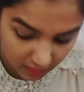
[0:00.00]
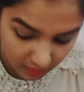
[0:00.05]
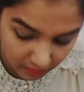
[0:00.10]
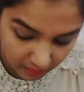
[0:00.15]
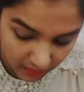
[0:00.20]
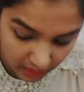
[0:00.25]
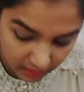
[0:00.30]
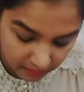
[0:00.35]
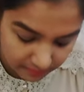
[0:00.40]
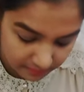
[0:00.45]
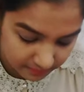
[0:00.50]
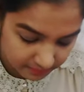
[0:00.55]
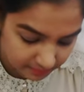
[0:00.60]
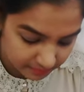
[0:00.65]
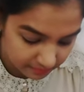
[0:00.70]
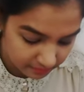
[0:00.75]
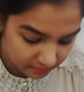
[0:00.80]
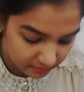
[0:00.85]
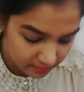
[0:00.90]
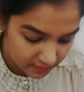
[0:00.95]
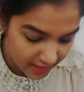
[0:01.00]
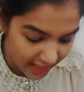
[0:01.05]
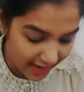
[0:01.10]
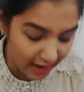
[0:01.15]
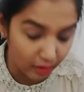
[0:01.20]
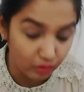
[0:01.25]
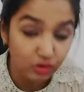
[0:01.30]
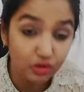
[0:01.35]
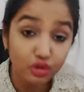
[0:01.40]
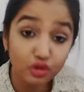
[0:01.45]
Okay,
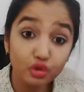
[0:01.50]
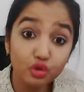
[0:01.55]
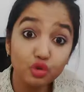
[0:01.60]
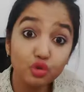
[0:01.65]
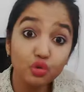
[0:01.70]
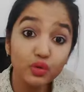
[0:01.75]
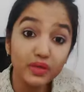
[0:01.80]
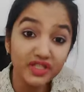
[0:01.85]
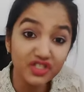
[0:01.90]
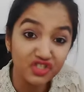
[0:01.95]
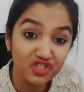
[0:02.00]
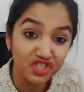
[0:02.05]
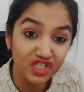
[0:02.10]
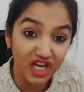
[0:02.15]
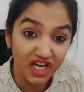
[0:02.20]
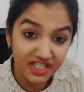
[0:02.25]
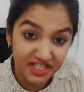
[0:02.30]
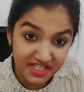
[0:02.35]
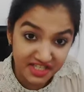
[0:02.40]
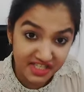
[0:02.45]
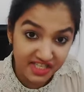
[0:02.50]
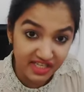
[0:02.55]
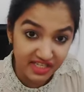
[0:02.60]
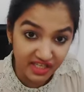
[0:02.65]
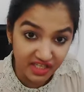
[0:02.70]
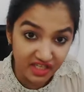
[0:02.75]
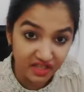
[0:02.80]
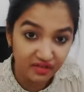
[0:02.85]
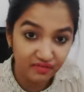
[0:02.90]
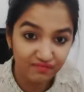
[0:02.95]
how to do it
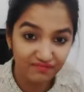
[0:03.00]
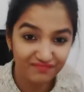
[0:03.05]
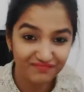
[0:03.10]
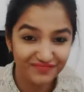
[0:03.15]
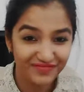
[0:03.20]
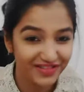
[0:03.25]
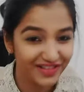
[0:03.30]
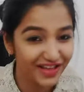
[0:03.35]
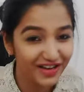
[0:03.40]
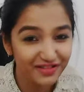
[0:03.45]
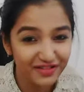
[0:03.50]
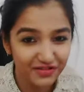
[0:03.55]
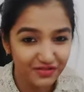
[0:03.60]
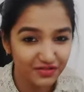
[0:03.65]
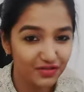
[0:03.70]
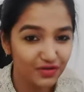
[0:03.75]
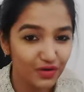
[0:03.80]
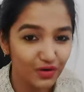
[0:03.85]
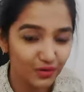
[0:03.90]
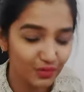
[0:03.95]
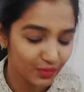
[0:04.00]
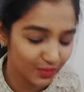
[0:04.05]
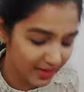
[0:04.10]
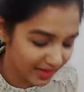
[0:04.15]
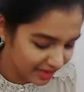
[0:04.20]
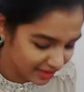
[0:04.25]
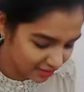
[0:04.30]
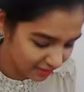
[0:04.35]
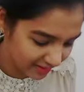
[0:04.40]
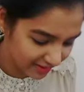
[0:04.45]
justly. There is no
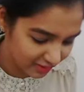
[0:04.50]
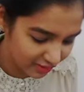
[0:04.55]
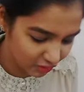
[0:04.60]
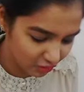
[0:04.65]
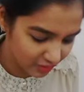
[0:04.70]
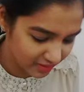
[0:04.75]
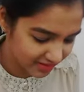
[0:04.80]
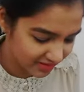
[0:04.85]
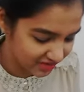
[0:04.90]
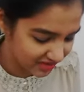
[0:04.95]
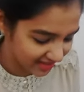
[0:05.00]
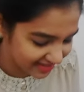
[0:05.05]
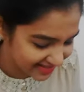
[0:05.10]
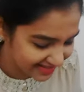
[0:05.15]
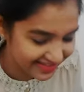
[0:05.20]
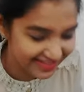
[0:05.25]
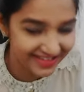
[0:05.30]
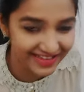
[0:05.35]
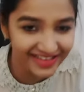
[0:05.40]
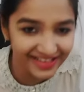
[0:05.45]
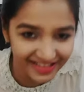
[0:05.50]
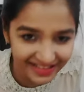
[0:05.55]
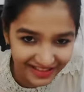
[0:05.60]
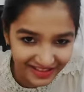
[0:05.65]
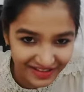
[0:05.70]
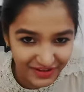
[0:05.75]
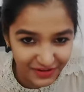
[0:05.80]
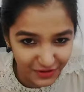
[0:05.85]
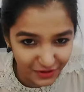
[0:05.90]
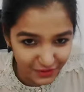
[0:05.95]
way you can do it
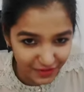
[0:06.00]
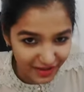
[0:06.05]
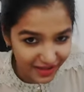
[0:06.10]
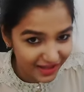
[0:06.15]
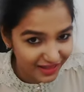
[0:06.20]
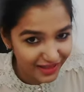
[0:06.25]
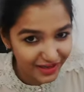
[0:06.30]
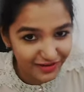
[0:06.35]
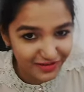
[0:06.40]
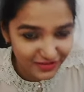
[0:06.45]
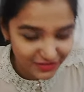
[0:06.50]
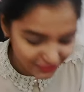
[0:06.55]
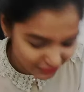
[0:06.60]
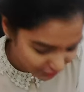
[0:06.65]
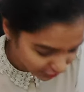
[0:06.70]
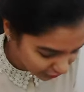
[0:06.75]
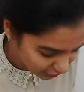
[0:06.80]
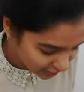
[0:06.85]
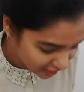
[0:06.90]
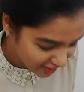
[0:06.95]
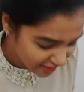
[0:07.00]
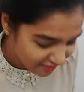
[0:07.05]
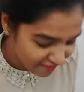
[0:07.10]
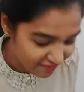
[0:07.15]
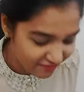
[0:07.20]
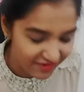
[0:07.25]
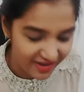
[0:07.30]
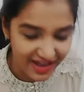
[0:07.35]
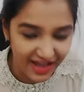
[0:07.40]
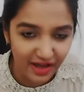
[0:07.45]
justly. Okay, there is no
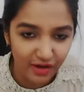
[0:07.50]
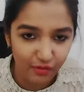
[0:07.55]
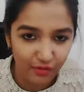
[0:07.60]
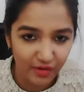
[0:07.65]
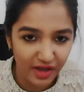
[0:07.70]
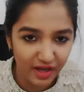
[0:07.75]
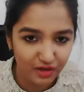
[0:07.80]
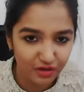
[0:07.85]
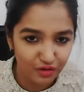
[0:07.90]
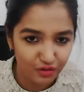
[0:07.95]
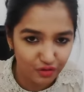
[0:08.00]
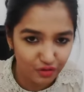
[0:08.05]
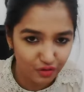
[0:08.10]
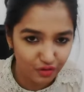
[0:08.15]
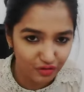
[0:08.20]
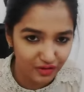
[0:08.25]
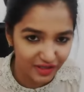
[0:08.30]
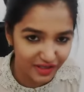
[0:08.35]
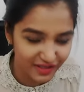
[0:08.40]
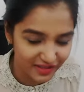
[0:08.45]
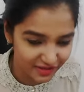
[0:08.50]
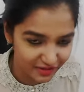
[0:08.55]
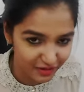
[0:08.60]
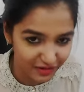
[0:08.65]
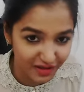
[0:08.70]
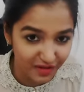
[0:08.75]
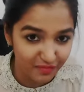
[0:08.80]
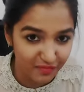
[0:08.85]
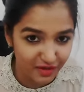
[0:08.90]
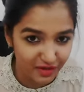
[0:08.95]
fair way to do this.
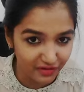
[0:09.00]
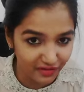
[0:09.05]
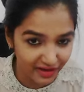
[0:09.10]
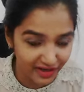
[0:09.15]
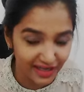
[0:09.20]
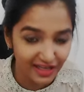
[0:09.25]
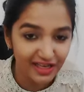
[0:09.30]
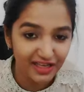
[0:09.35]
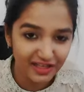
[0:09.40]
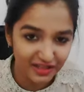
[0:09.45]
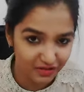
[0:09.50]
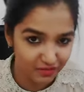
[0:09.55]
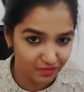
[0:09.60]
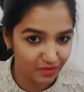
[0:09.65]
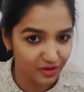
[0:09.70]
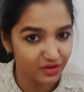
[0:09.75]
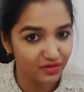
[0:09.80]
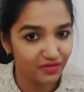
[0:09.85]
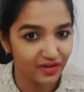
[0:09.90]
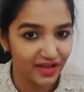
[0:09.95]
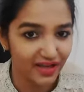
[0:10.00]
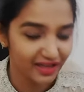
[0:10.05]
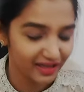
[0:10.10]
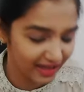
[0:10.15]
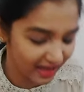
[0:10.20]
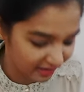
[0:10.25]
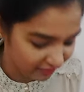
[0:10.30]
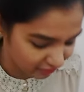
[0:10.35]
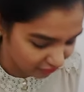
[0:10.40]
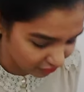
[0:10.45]
Okay, betrayal is betrayal
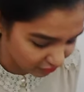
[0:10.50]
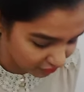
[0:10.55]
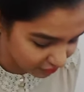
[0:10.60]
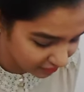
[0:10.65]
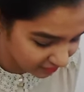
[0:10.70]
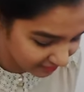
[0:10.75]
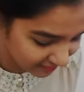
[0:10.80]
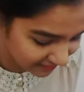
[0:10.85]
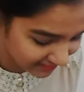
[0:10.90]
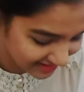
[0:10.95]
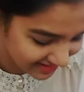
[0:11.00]
after all.